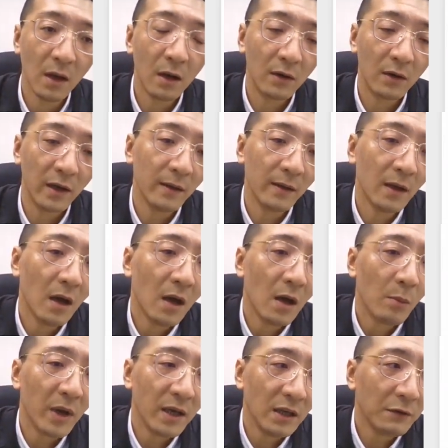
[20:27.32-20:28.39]
right?
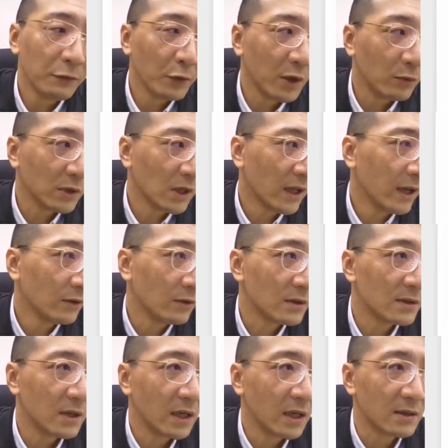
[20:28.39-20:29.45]
But if we would like to
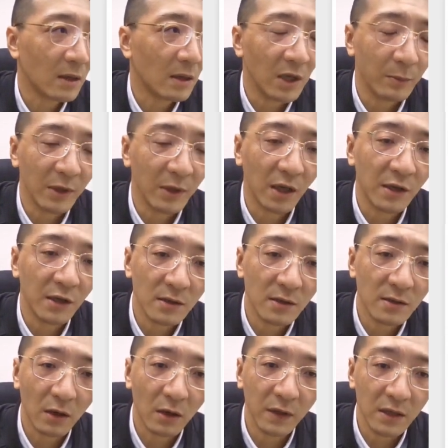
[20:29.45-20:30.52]
say some
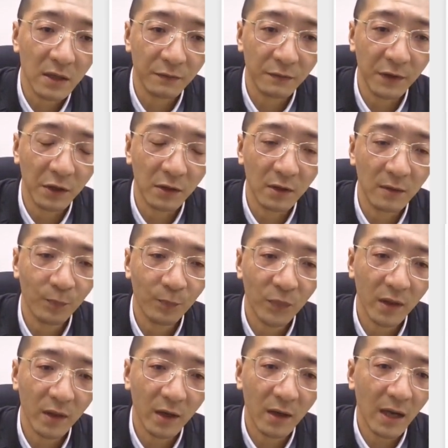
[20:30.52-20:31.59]
limitations of this figure,
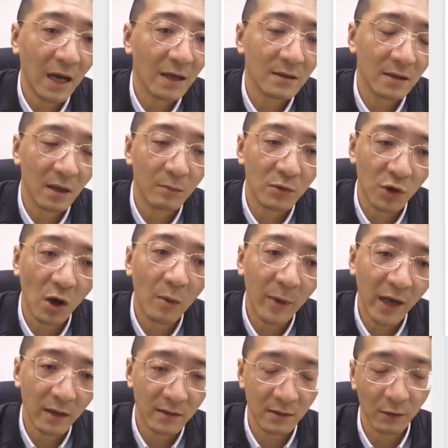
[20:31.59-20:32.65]
there are some
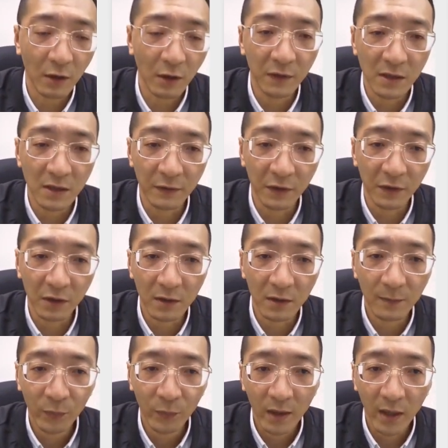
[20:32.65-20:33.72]
drawbacks of this figure,
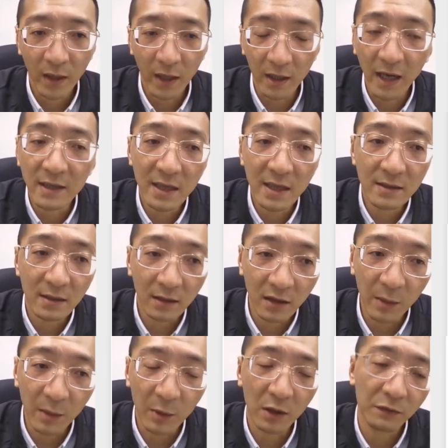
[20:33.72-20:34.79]
and I just
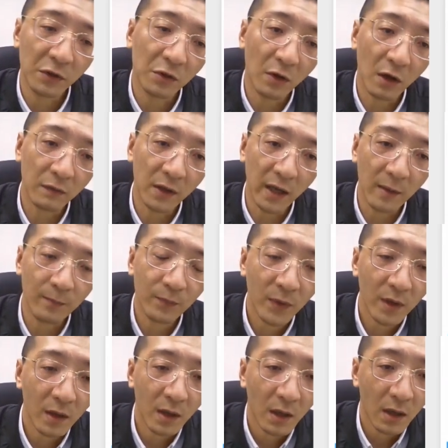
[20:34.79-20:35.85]
name a few of them.
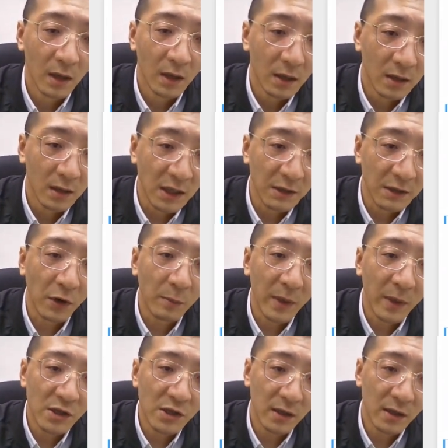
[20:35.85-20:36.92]
The
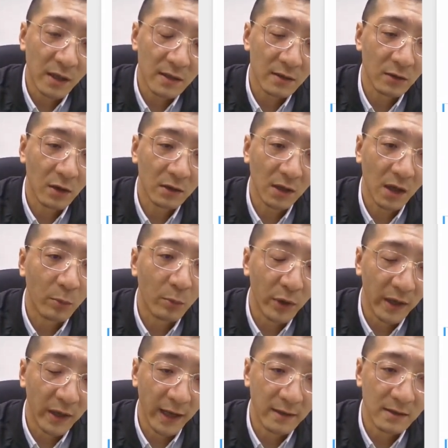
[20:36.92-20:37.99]
information is not
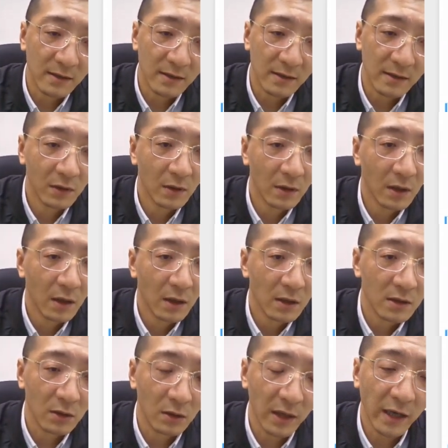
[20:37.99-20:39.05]
comprehensive.
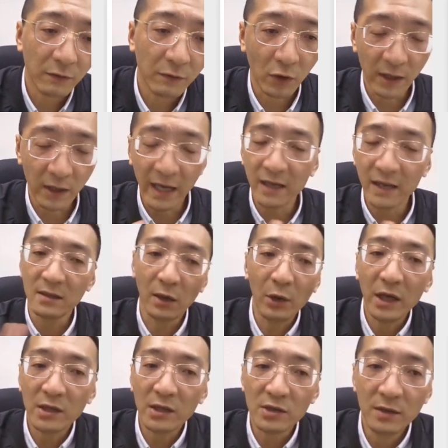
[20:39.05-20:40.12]
So like for the X
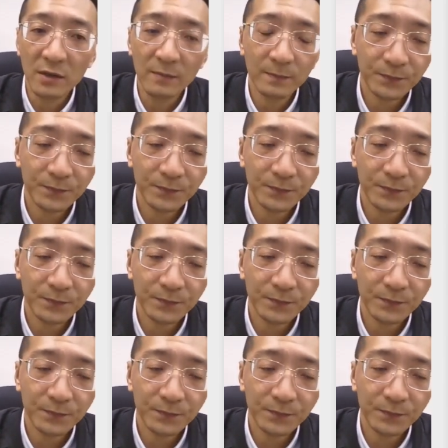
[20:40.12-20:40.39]
direction,